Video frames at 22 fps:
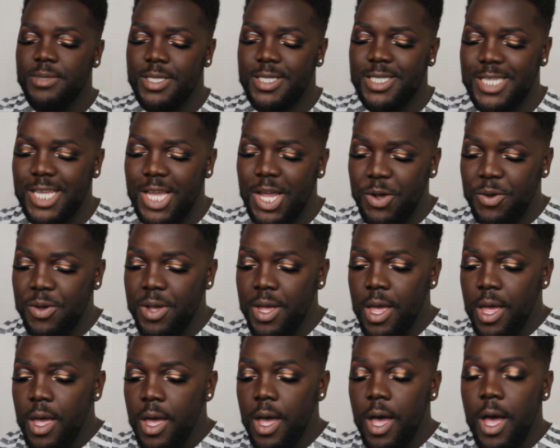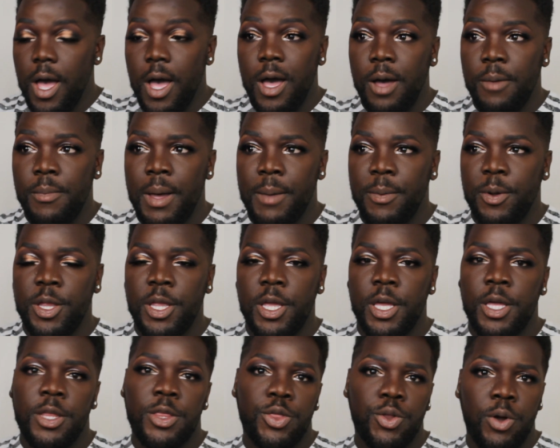So I'm
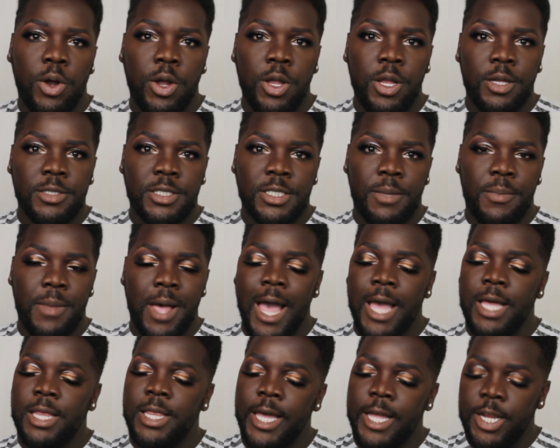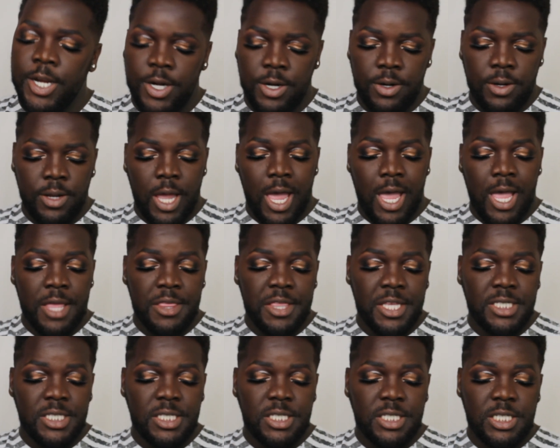gonna throw on some highlighter, and
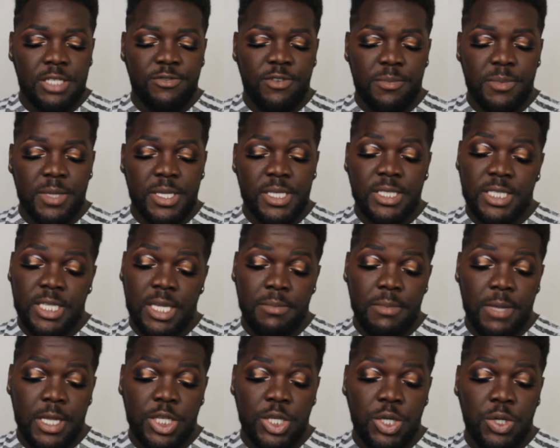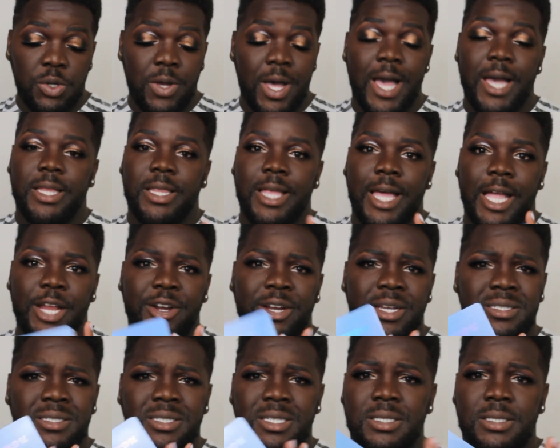this is just from the See My Do highlighter.
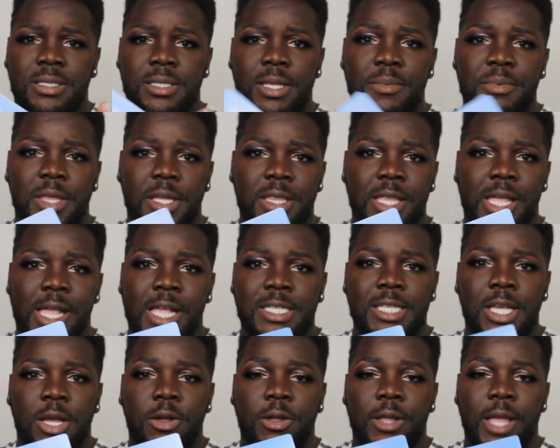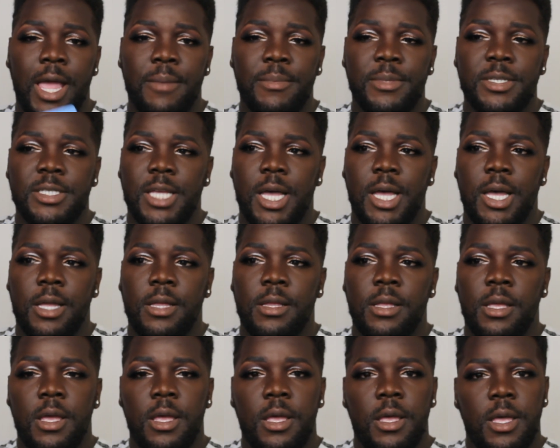It's just something that I saw on Amazon.
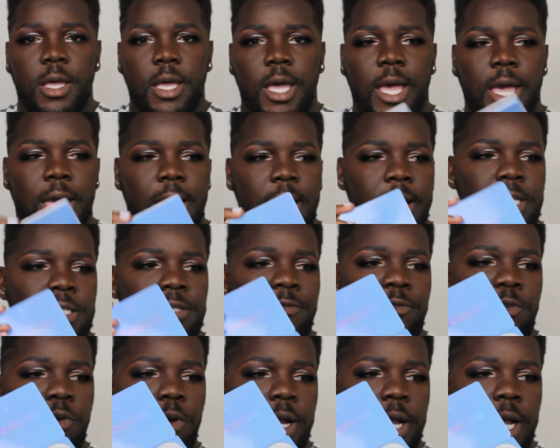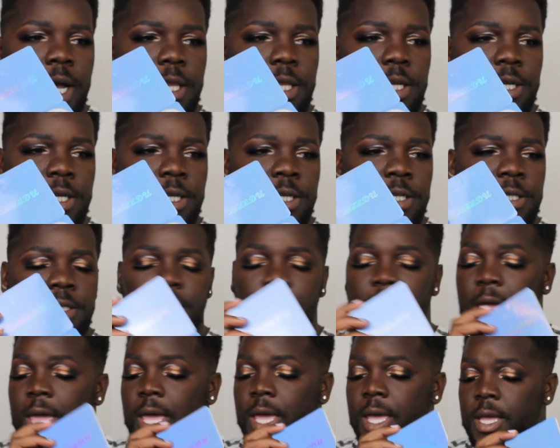It has 4 colors,
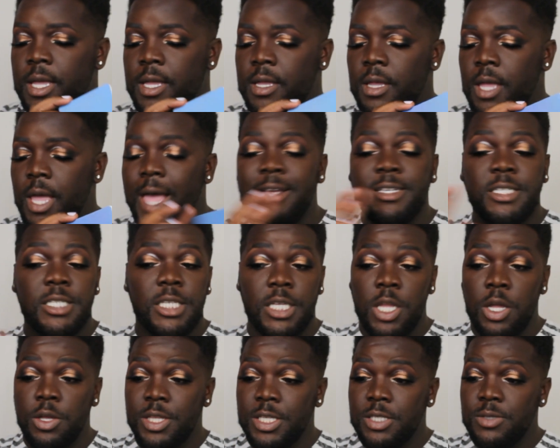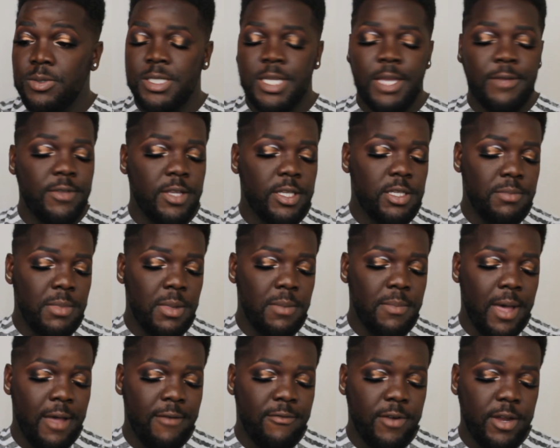and actually no, this was gifted to me
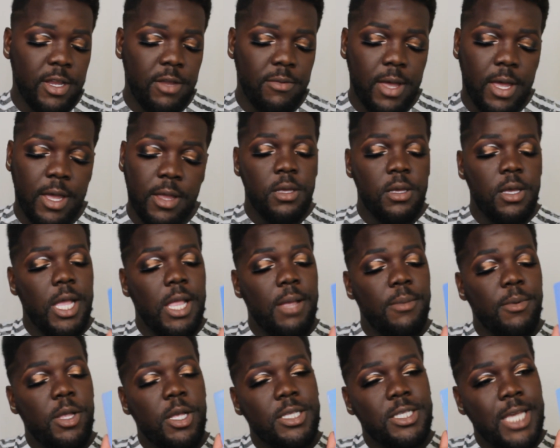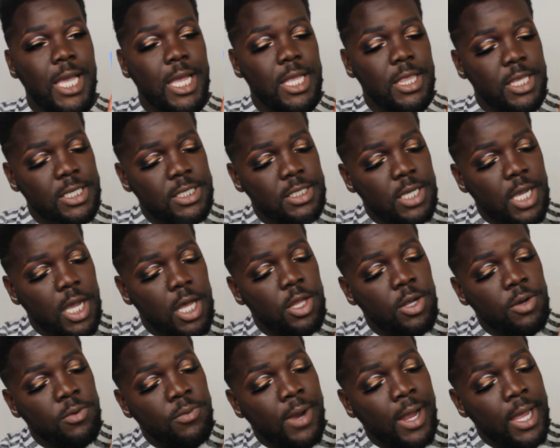by a friend of mine. And I'm gonna take this
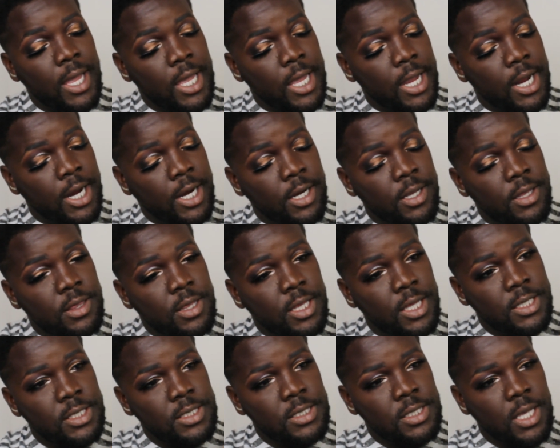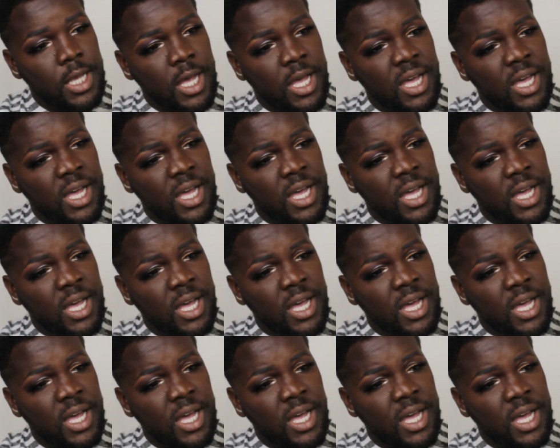color right here, this